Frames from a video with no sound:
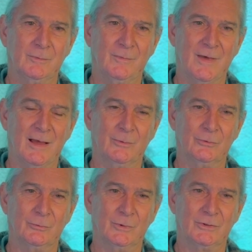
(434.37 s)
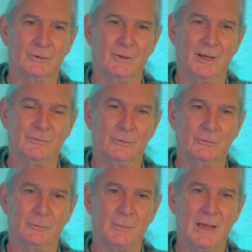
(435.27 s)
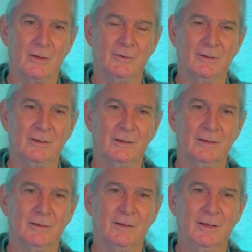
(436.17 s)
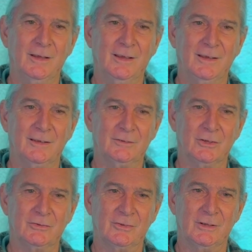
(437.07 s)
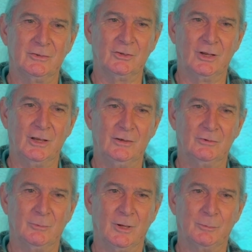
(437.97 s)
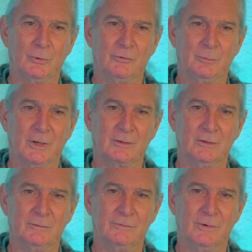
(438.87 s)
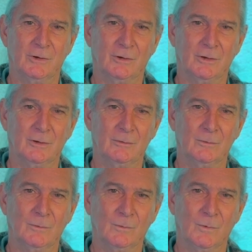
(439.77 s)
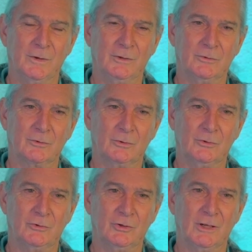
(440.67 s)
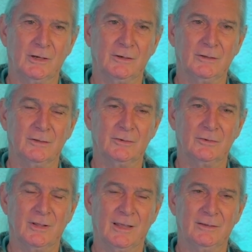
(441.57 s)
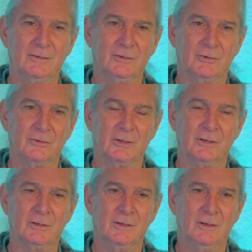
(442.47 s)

that was what their life was about and it just it changed my perspective on what is Christianity. It's not just a